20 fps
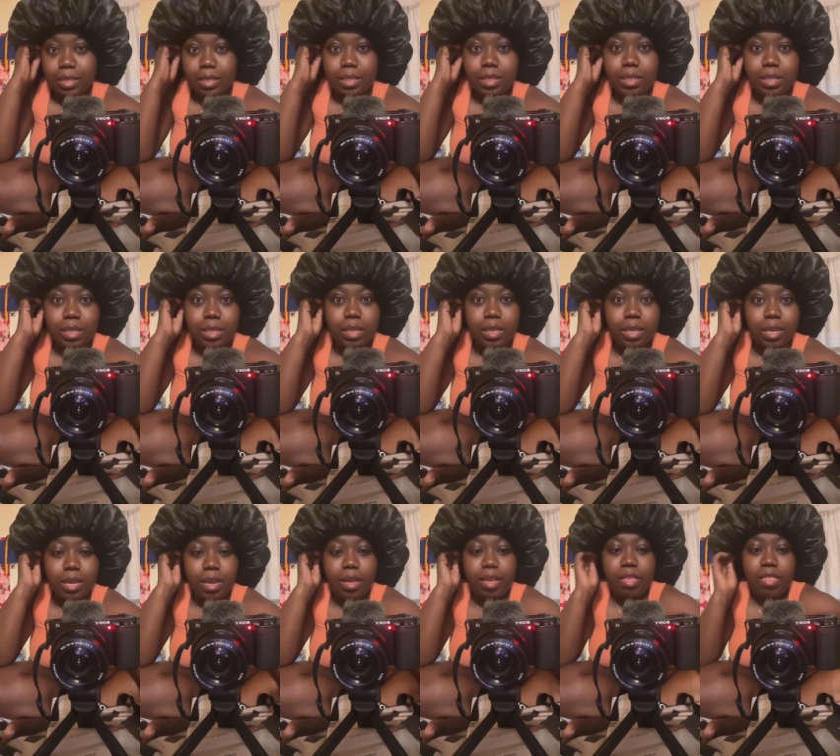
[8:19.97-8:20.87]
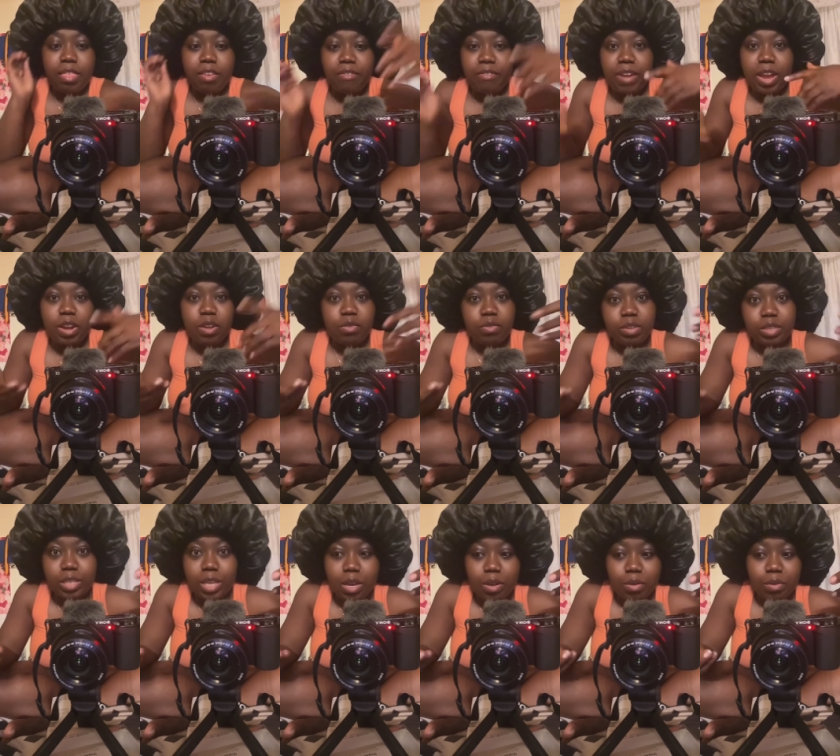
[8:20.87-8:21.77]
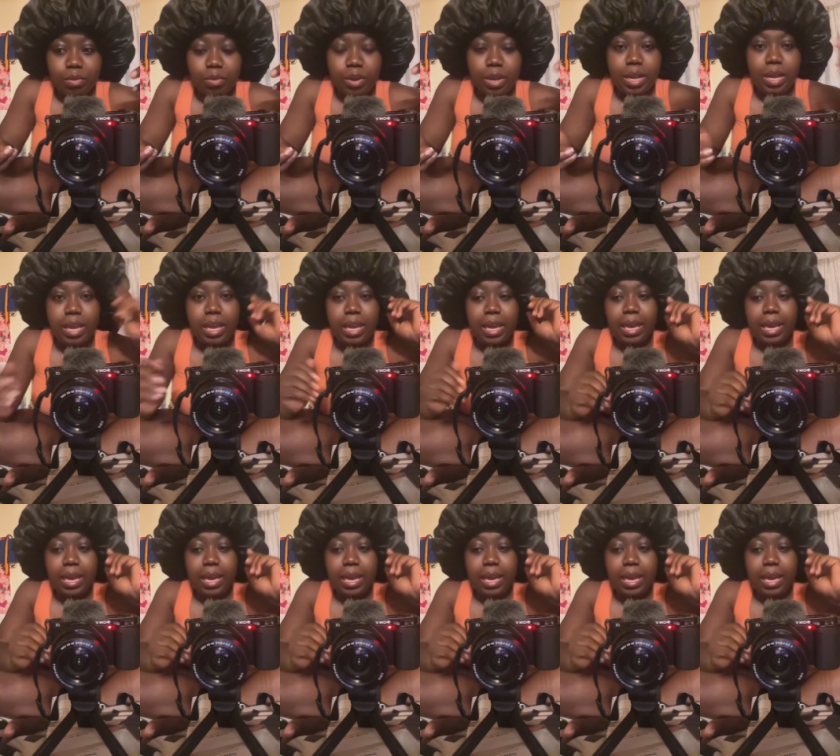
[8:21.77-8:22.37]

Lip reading: And then I'm gonna go ahead,